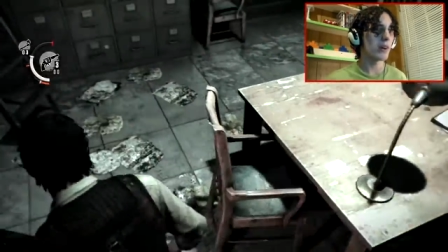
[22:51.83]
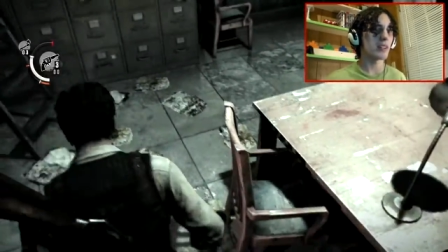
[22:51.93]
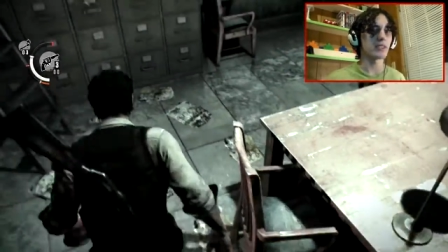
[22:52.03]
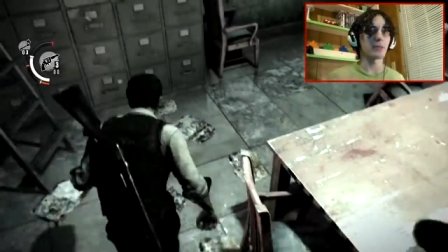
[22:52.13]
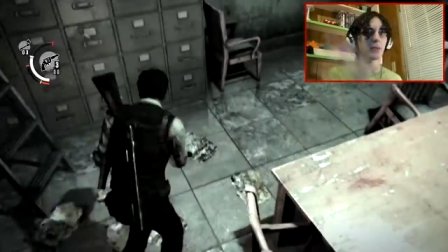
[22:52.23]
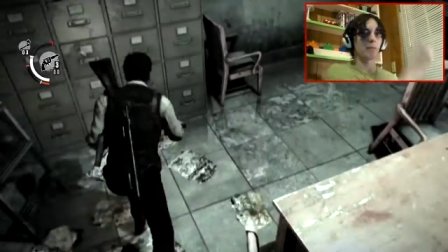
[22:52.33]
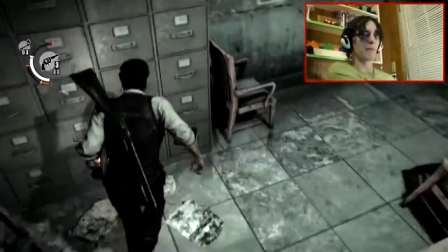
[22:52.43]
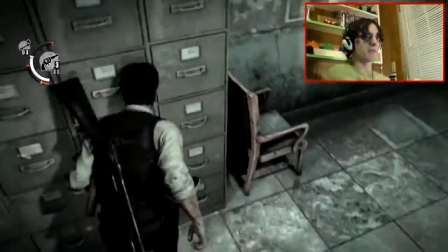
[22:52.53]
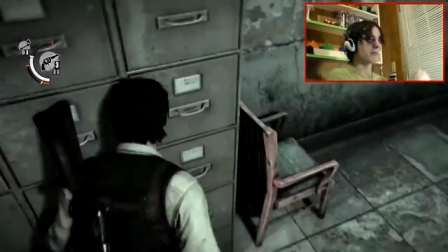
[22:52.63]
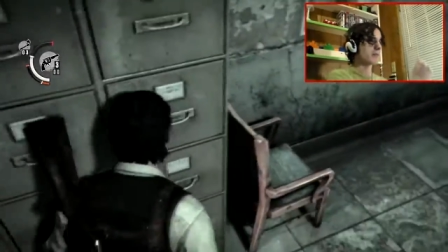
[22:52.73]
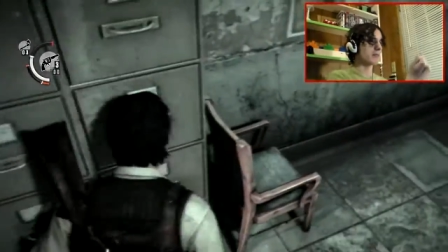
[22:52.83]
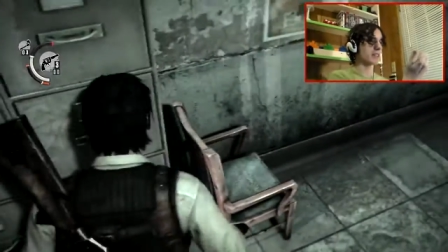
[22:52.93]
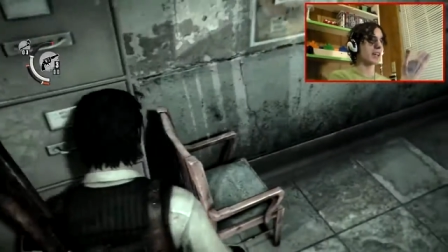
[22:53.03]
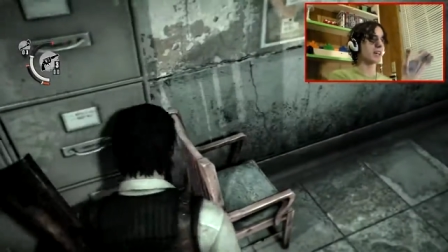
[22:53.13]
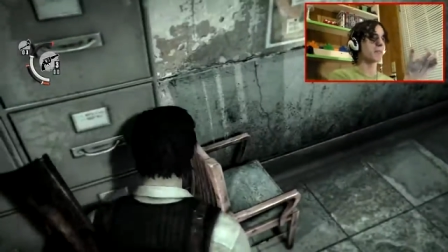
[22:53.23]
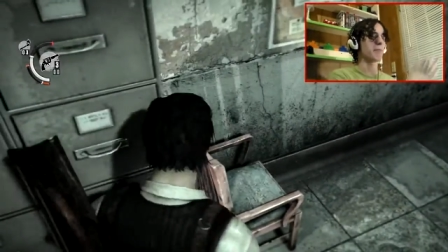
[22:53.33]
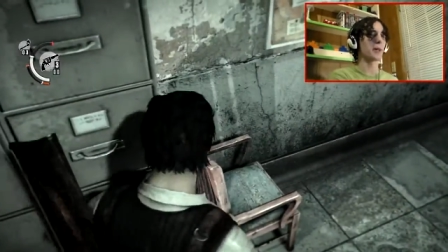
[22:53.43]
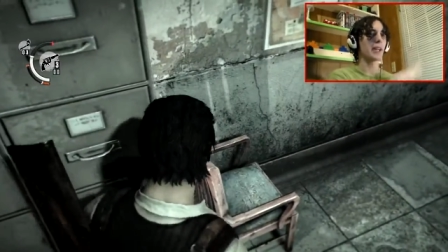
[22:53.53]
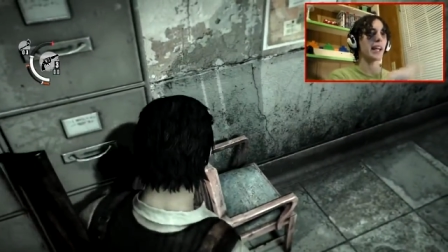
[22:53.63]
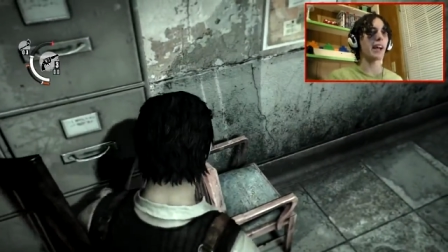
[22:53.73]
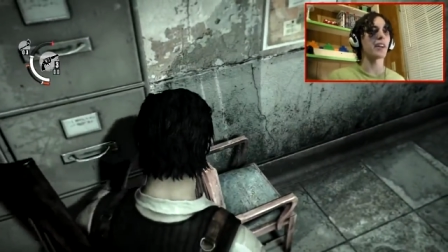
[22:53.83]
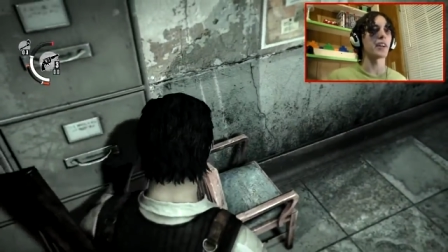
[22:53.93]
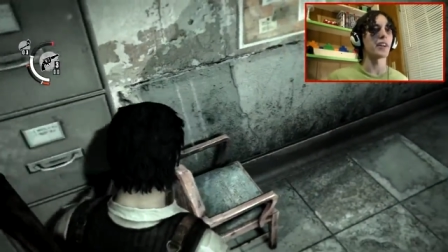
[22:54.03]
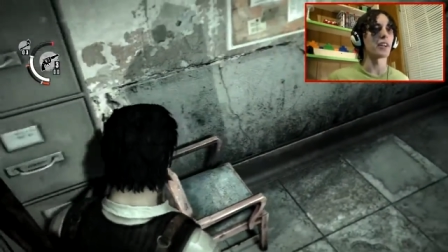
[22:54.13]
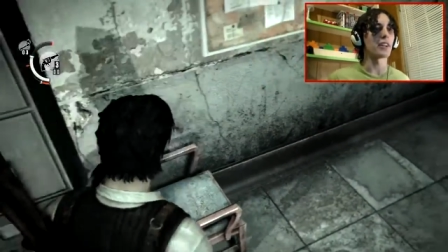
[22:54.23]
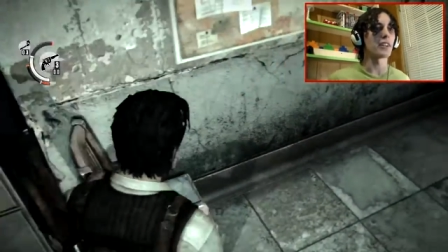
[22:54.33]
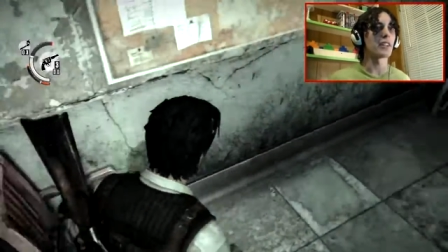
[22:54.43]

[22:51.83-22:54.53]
a while since we... God, bug, get out of here.